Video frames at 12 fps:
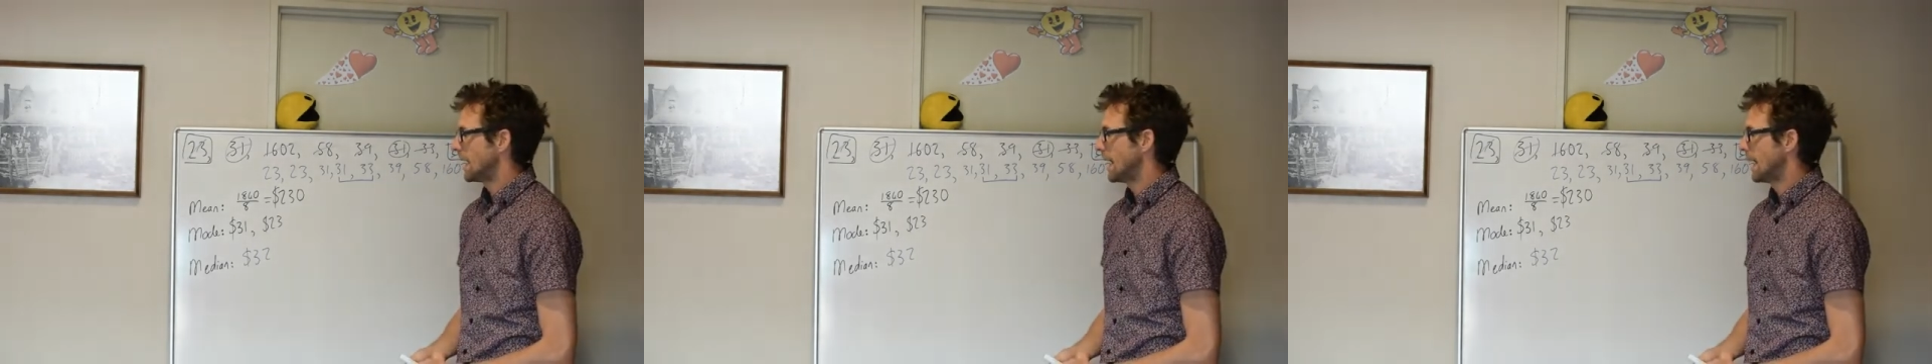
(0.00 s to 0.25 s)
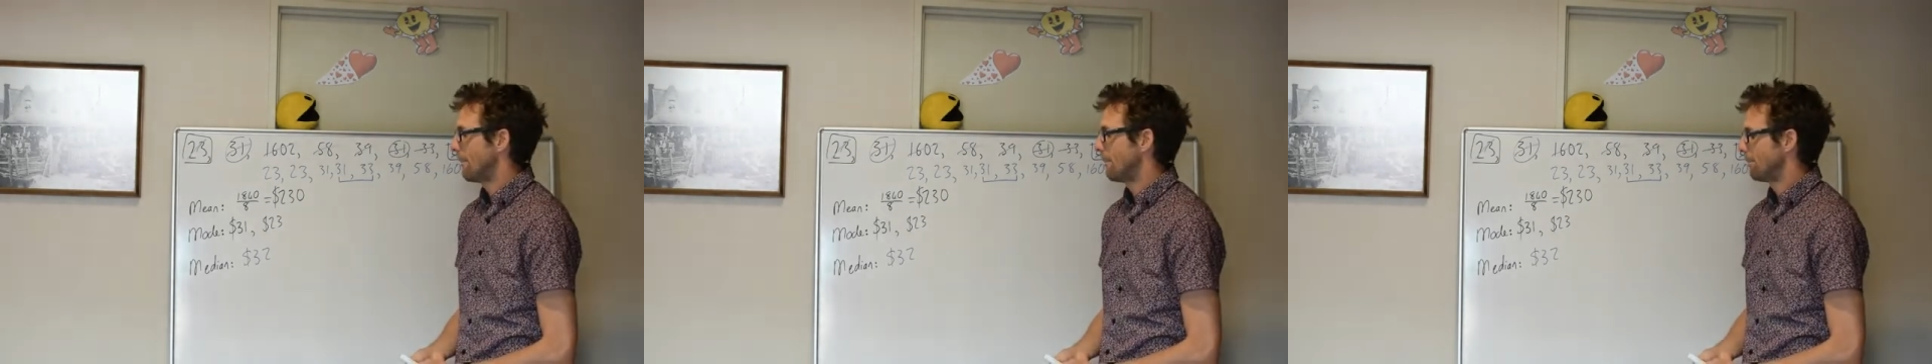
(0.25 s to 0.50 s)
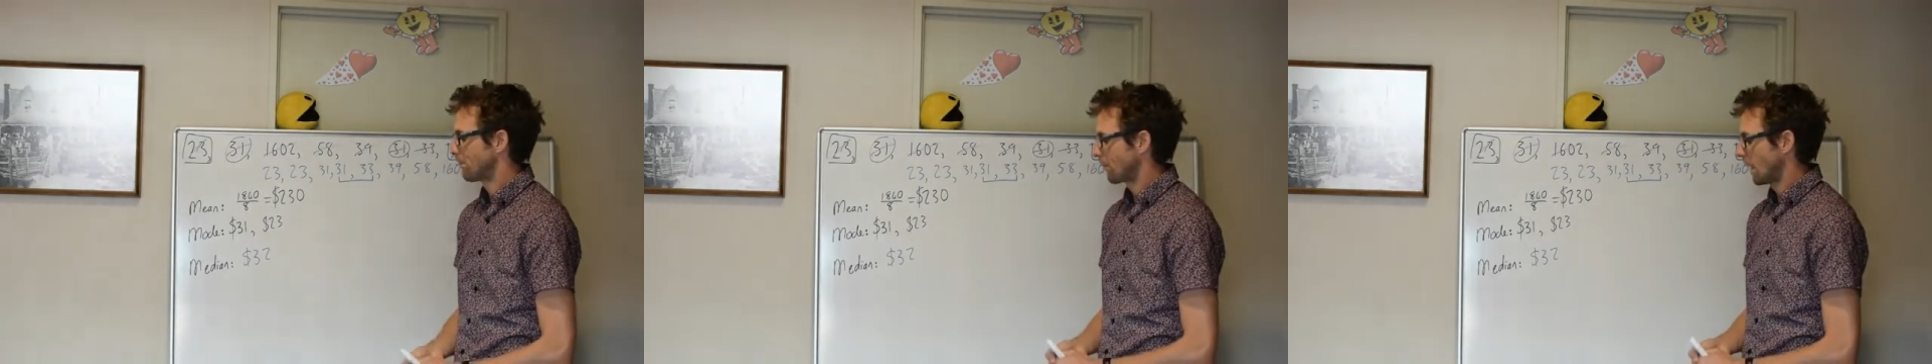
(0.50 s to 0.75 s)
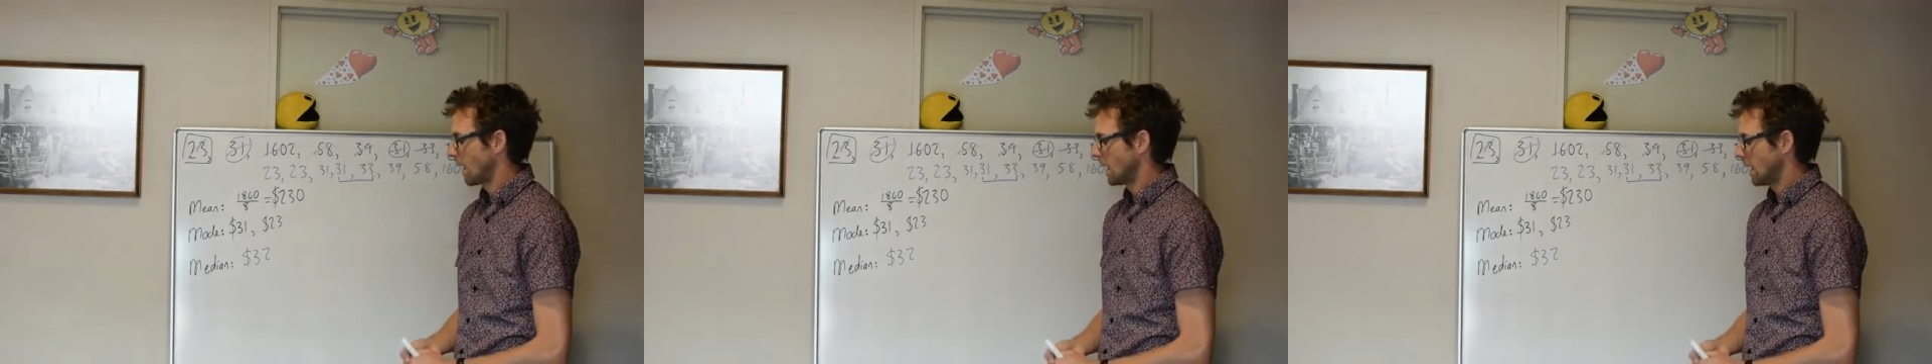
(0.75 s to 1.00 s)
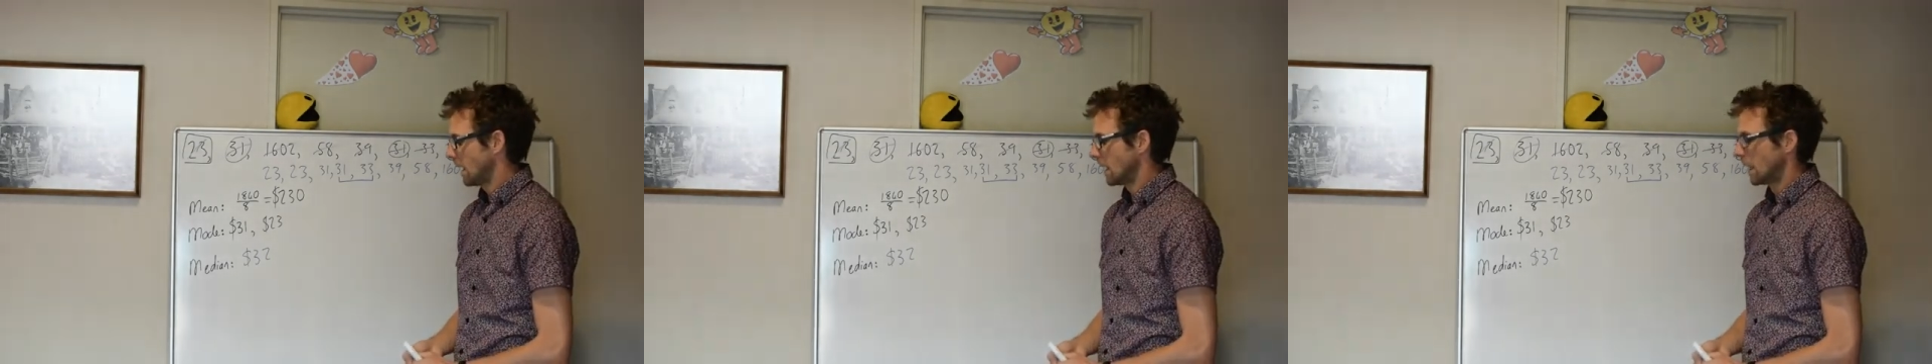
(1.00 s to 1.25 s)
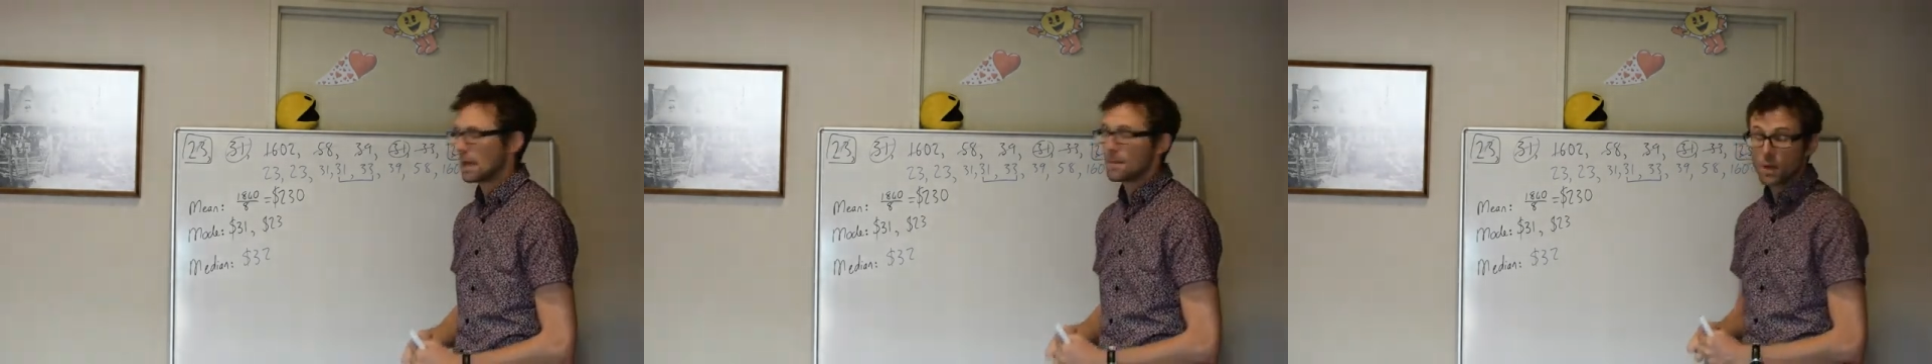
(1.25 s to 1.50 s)

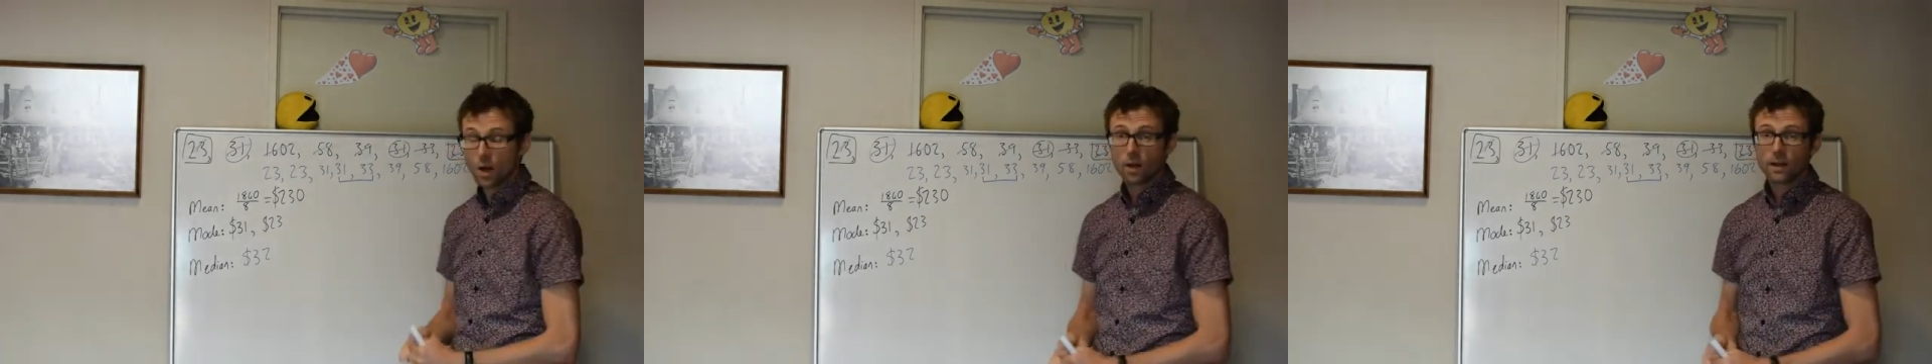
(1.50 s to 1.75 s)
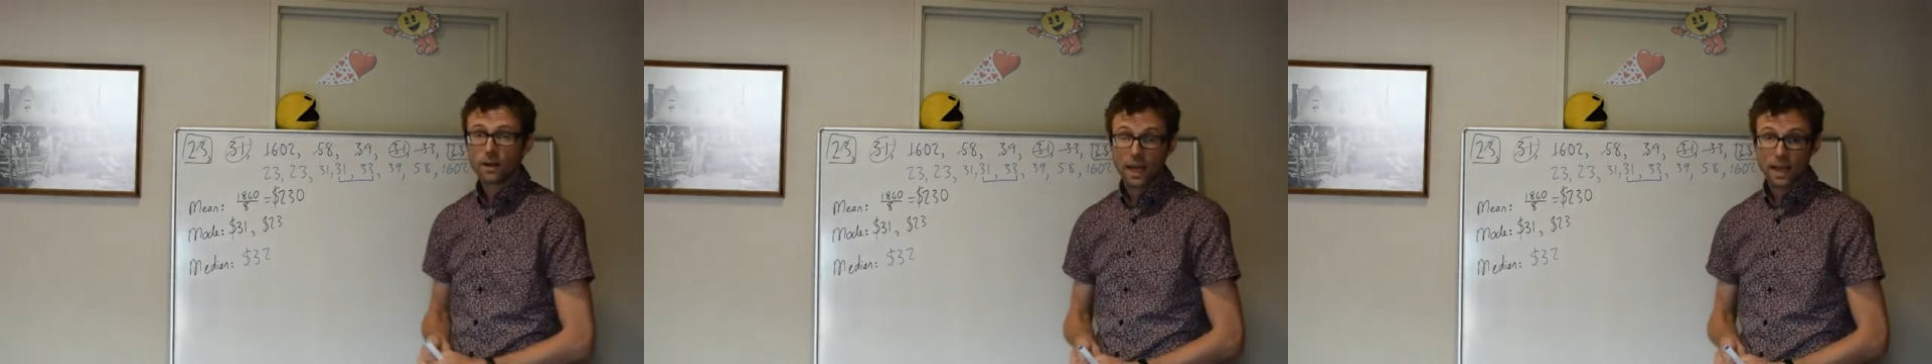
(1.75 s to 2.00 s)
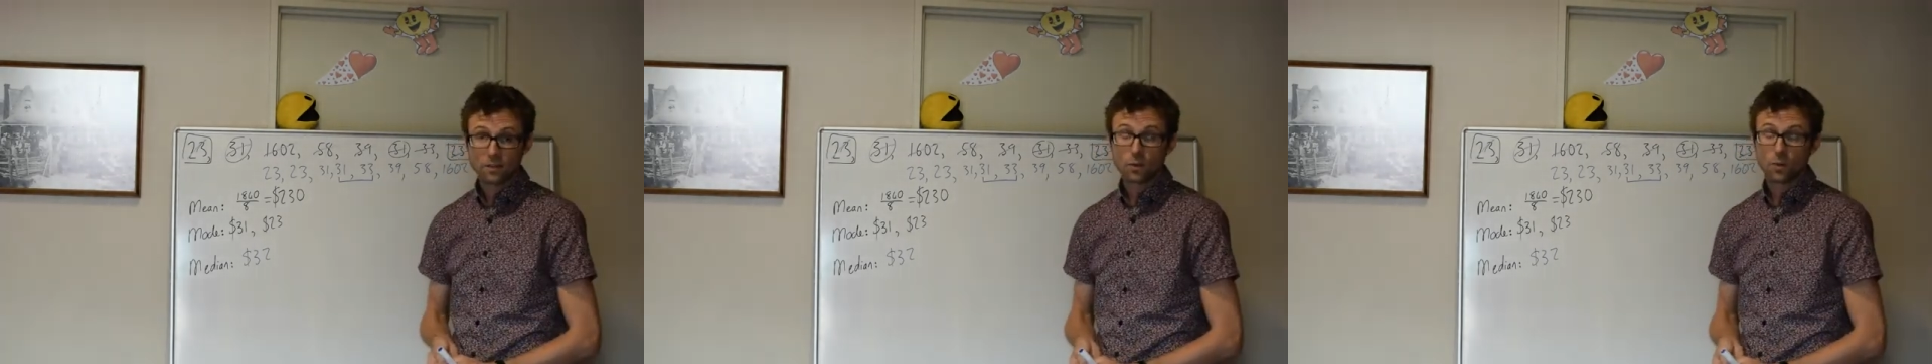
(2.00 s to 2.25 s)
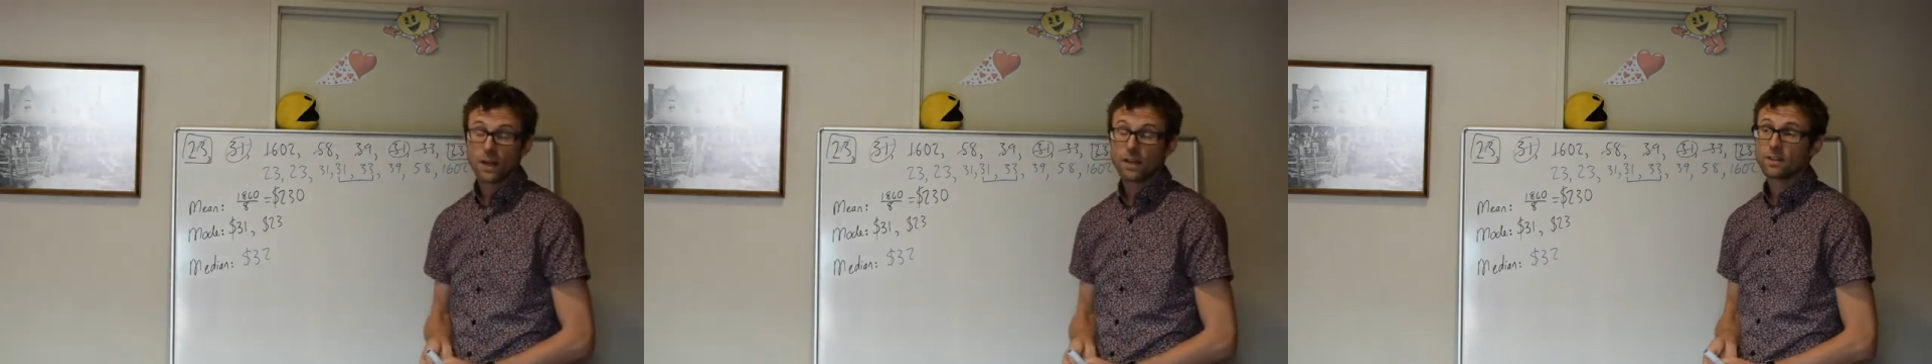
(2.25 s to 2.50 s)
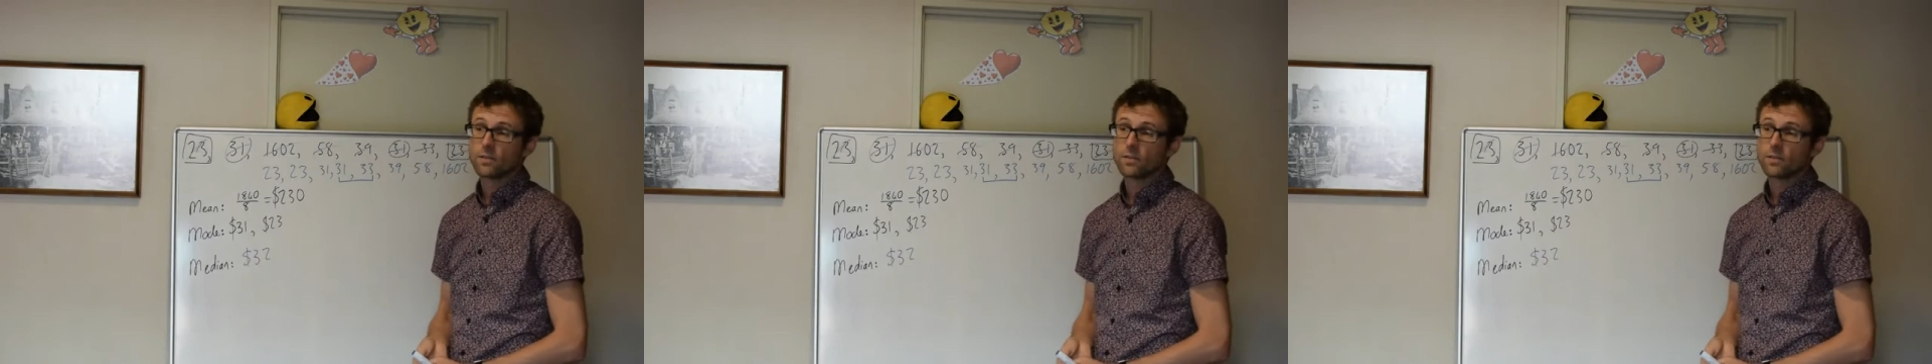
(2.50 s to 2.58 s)
Let me know, as always,